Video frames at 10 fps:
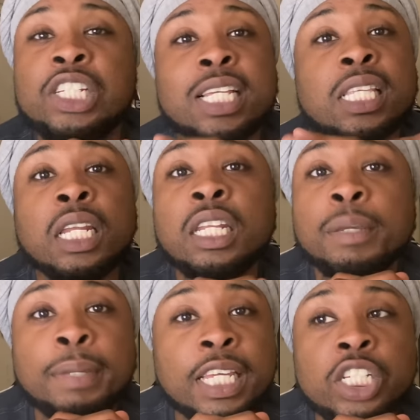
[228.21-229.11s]
Jessica,
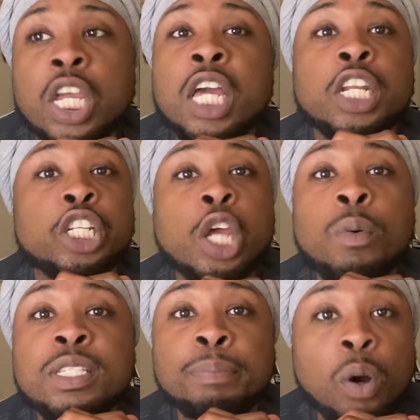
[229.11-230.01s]
look, bitch, the
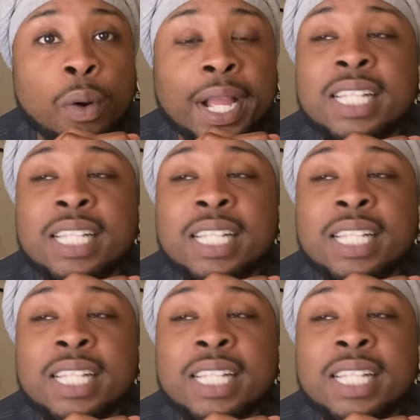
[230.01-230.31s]
show is boring.